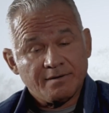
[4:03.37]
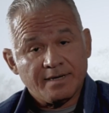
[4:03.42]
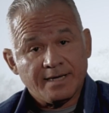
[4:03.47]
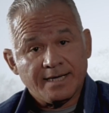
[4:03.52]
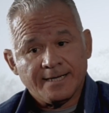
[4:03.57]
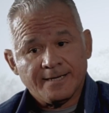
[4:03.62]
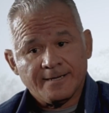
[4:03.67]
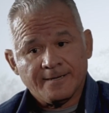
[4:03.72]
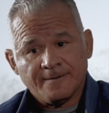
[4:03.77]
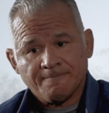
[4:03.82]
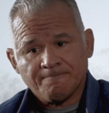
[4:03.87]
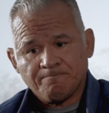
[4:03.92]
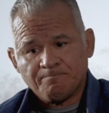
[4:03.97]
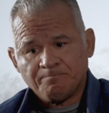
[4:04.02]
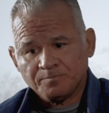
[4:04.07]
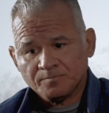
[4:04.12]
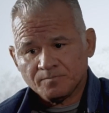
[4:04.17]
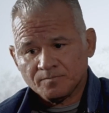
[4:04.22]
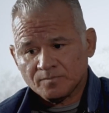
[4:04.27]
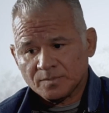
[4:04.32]

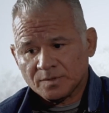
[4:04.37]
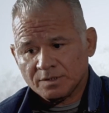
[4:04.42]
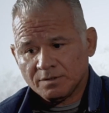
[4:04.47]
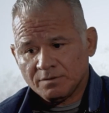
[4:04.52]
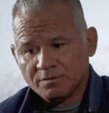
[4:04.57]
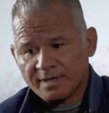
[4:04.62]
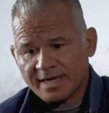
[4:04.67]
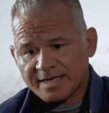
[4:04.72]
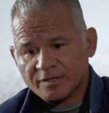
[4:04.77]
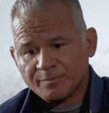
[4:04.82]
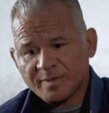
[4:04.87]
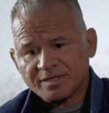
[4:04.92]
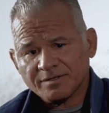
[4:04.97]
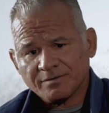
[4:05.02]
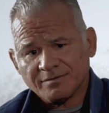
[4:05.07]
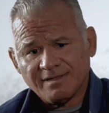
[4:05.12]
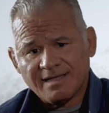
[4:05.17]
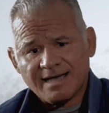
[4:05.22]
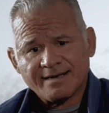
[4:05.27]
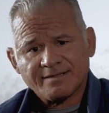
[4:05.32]
I spent a
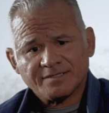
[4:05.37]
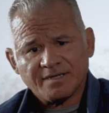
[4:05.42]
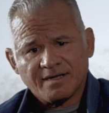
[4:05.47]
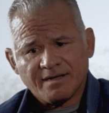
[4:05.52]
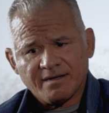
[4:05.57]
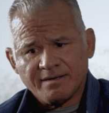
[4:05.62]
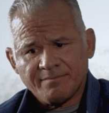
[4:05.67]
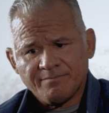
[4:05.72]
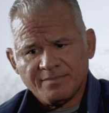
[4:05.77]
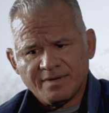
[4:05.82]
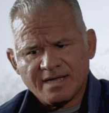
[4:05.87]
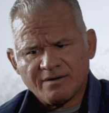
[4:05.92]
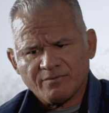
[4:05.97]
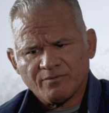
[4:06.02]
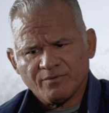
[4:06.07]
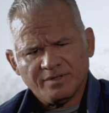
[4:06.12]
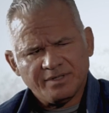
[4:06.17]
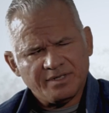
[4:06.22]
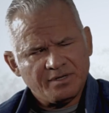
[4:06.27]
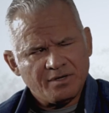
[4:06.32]
lot of time not
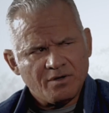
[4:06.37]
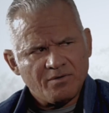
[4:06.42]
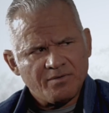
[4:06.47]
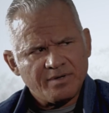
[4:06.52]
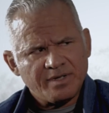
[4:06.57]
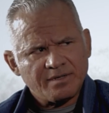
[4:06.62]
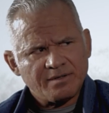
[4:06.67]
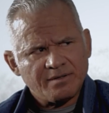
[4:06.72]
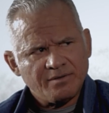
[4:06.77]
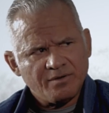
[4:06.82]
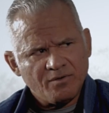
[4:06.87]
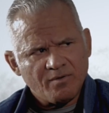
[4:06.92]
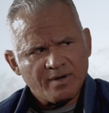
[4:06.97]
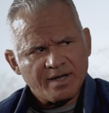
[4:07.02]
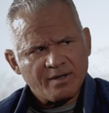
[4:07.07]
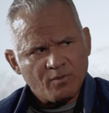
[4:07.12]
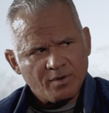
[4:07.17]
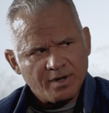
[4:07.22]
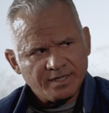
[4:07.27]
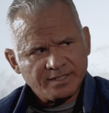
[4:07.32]
really knowing who
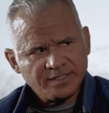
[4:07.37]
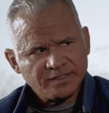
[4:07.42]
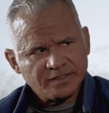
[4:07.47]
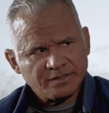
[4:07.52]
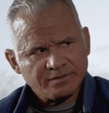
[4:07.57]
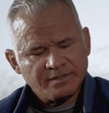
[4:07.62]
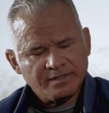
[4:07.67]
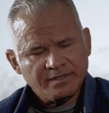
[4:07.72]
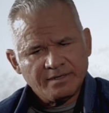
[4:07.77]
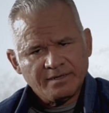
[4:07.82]
I was,